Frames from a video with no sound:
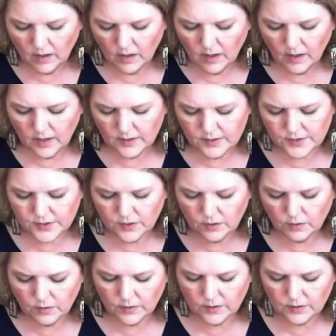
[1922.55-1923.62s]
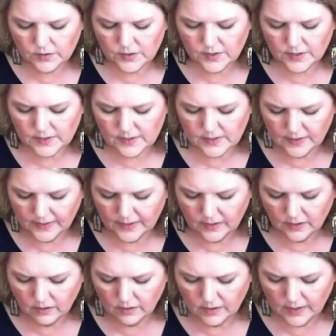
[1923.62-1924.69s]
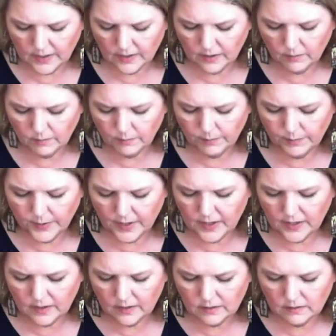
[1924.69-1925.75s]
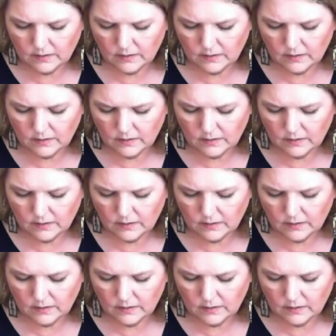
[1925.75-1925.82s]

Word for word: And so there's this lingering bit